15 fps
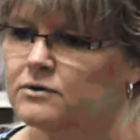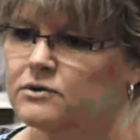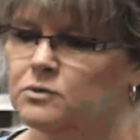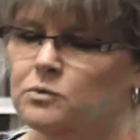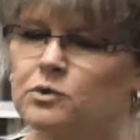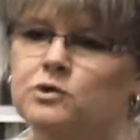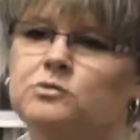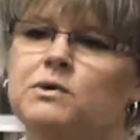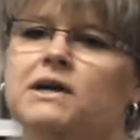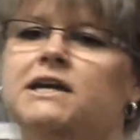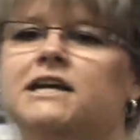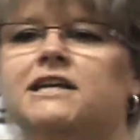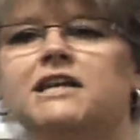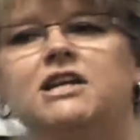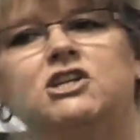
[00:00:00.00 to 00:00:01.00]
go to word
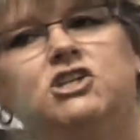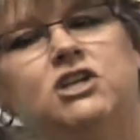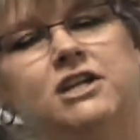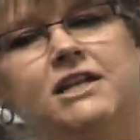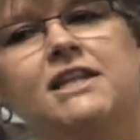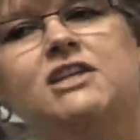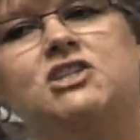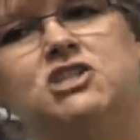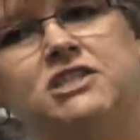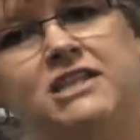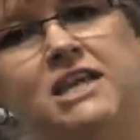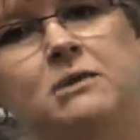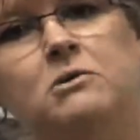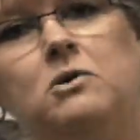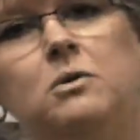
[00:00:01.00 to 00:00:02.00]
recognition and then
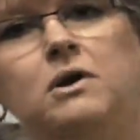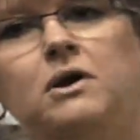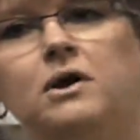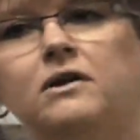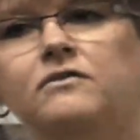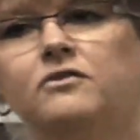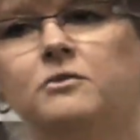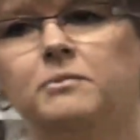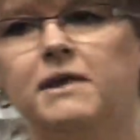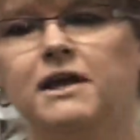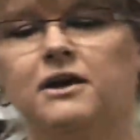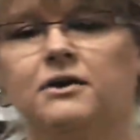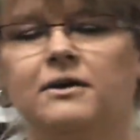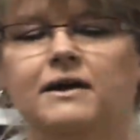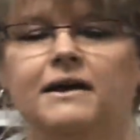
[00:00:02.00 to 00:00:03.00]
just keep going on from
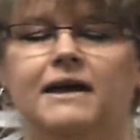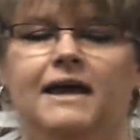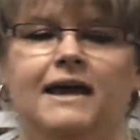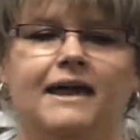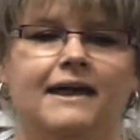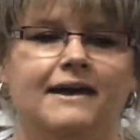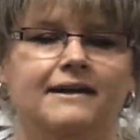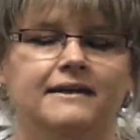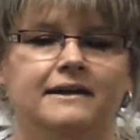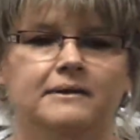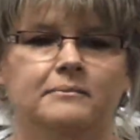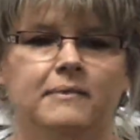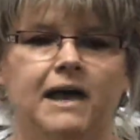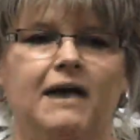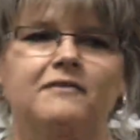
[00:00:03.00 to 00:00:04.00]
there. And
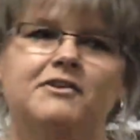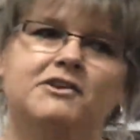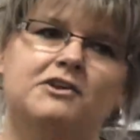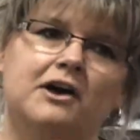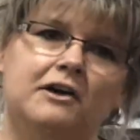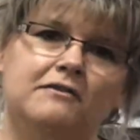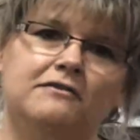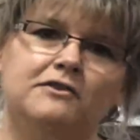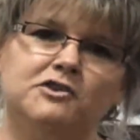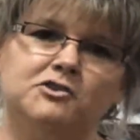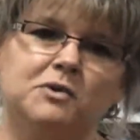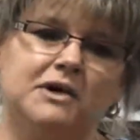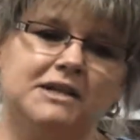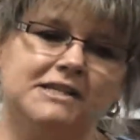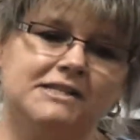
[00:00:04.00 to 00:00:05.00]
having taught
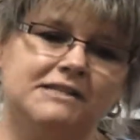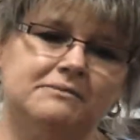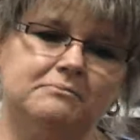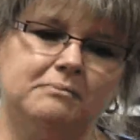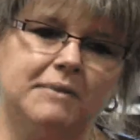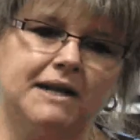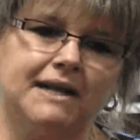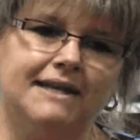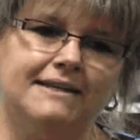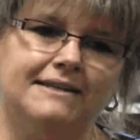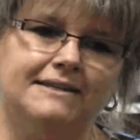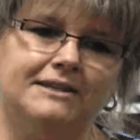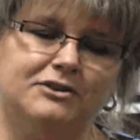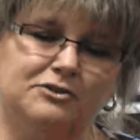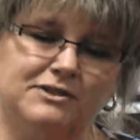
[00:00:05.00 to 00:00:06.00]
first grade as many
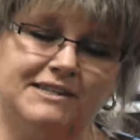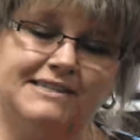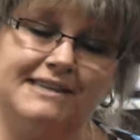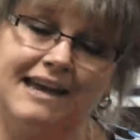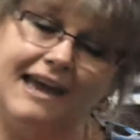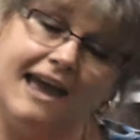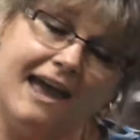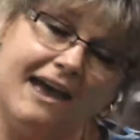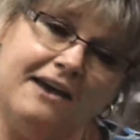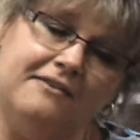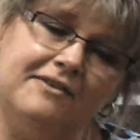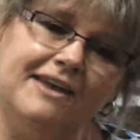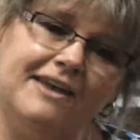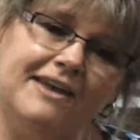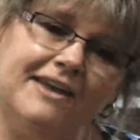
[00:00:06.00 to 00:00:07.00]
years as I have,